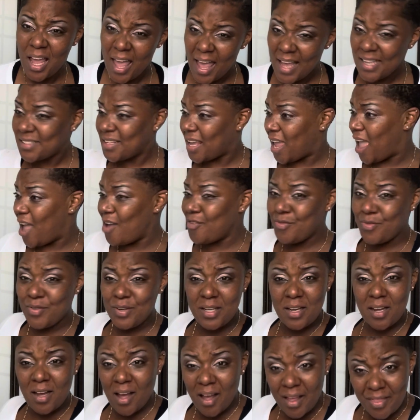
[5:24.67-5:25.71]
as
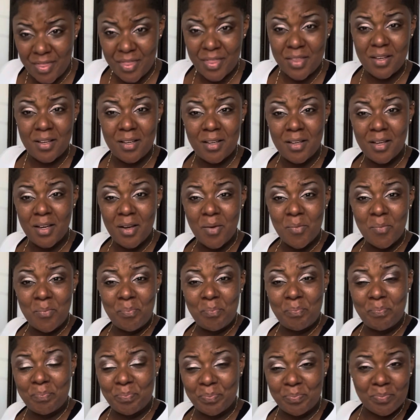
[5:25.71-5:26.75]
every other
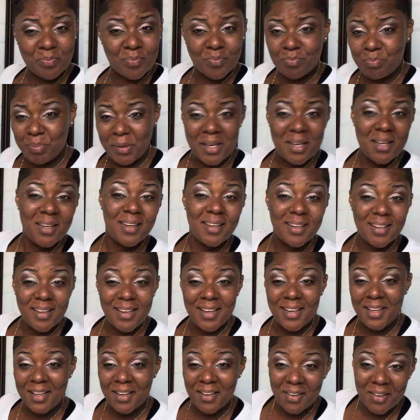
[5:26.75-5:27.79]
being
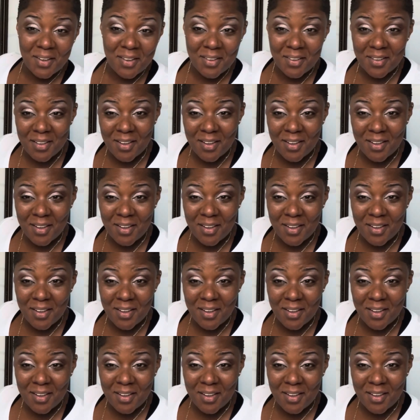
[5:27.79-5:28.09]
here?